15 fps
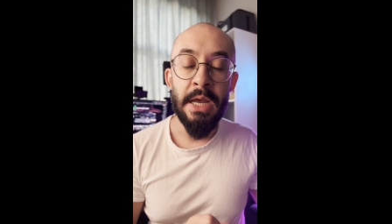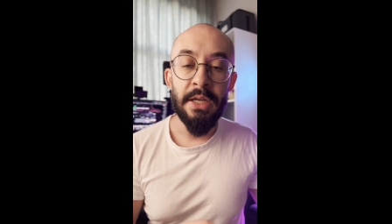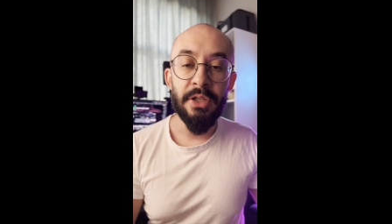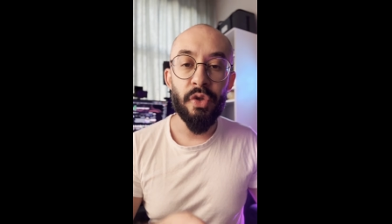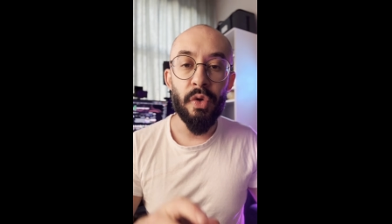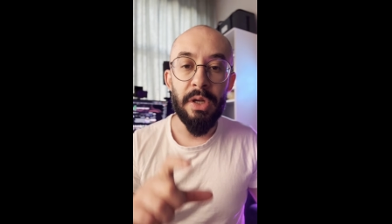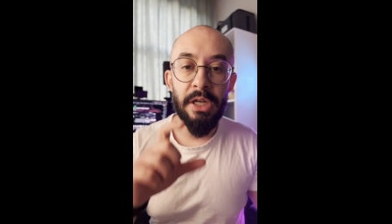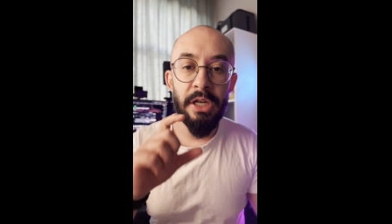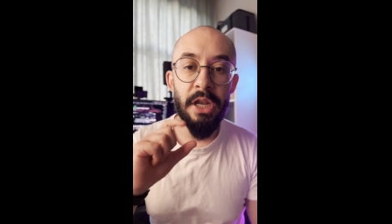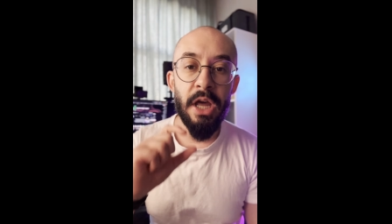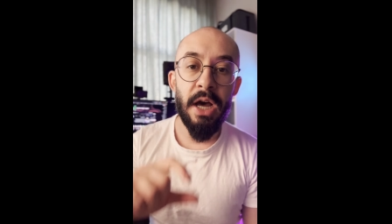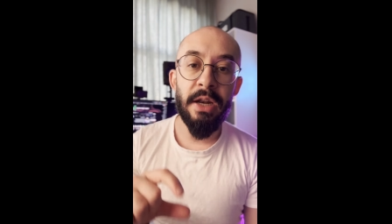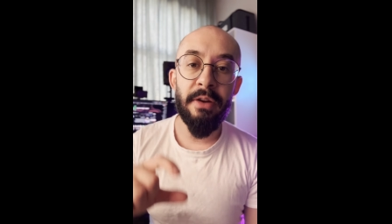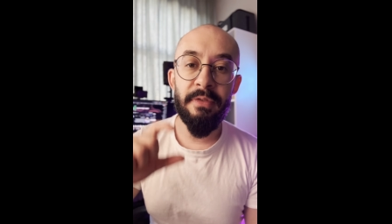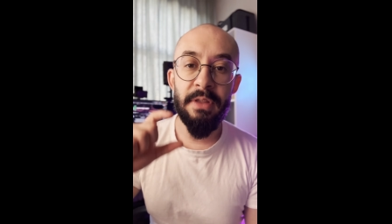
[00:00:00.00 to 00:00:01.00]
So a
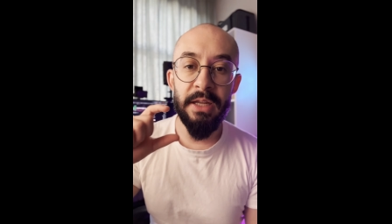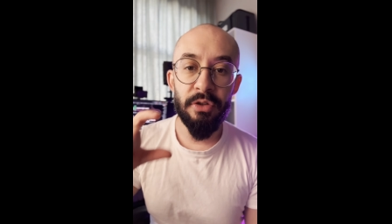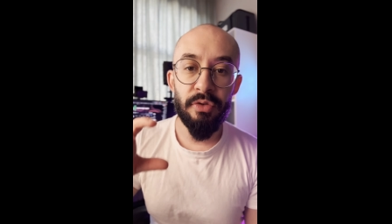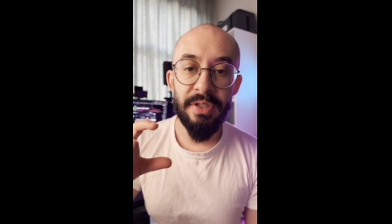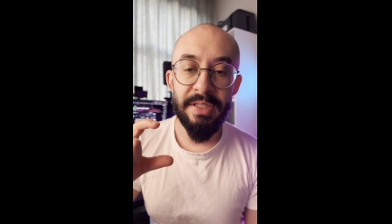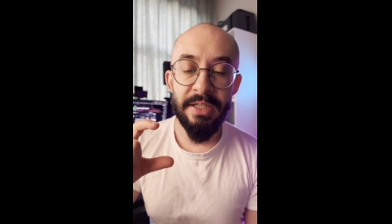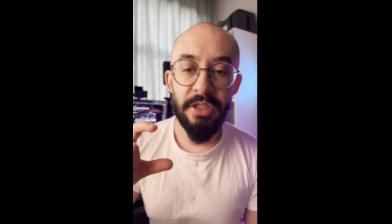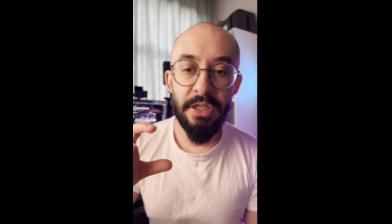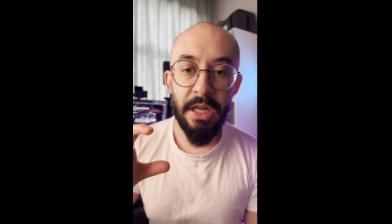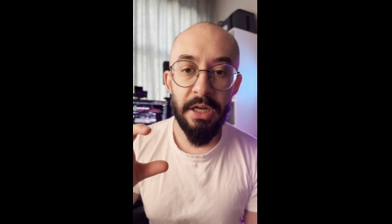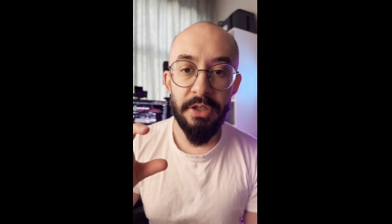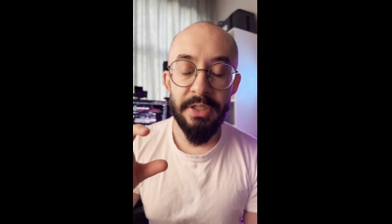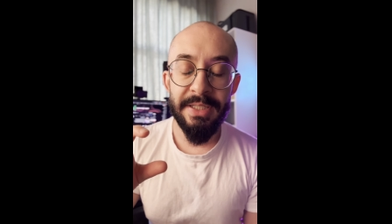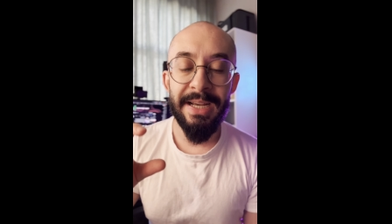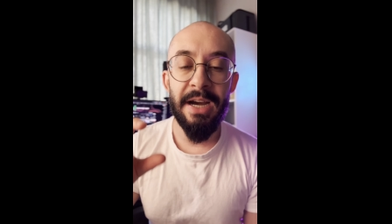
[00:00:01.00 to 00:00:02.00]
lot of the interesting
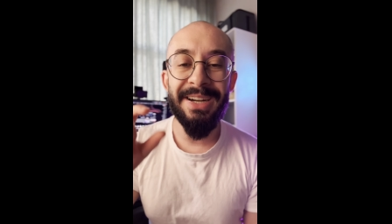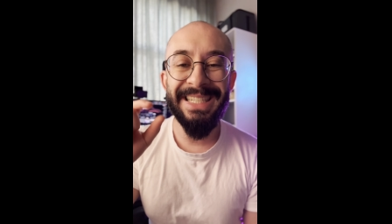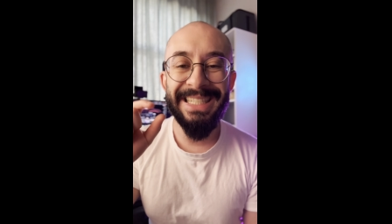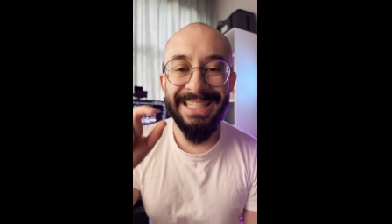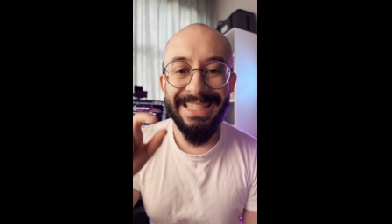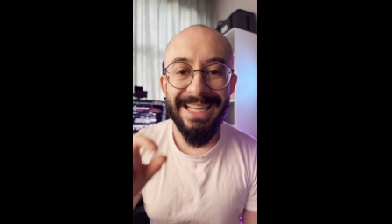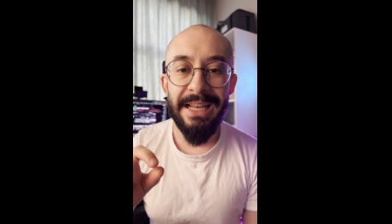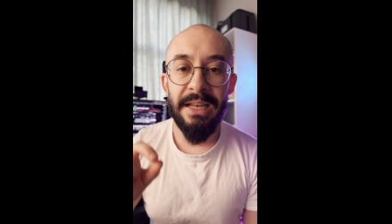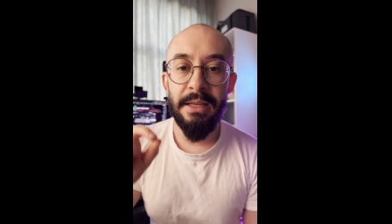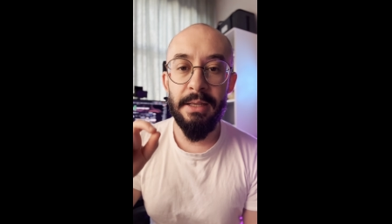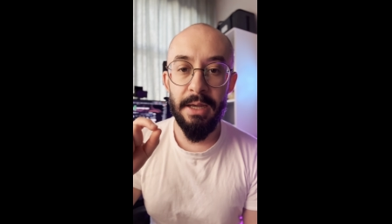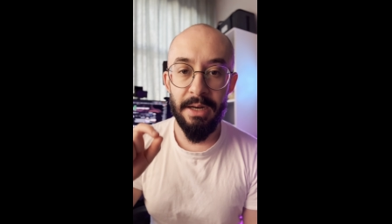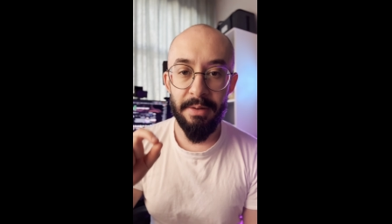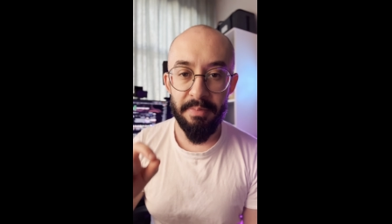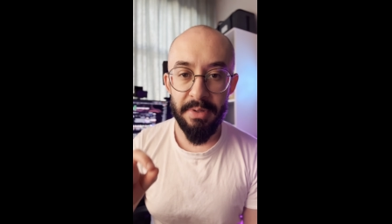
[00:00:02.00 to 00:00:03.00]
challenges are still
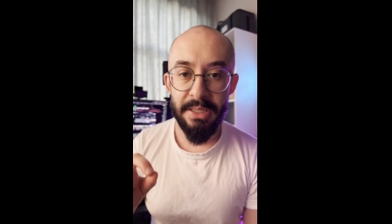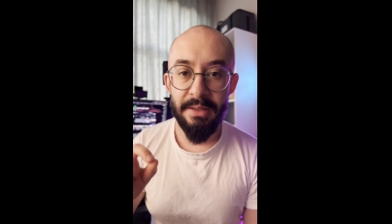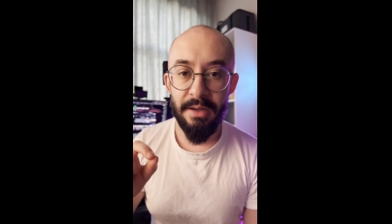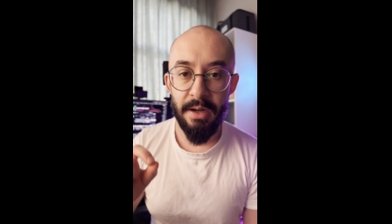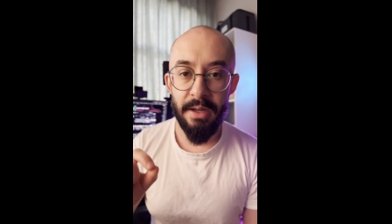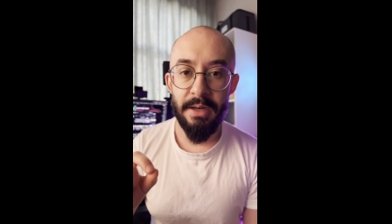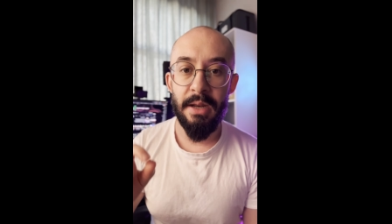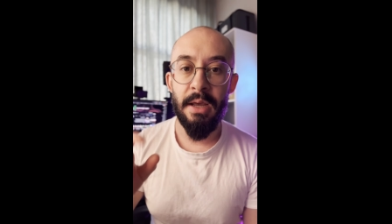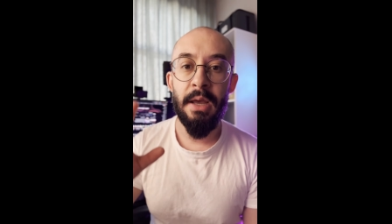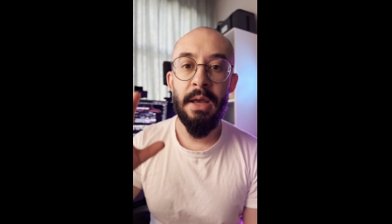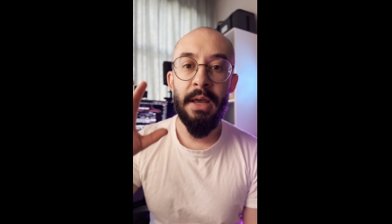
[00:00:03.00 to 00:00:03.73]
going to be done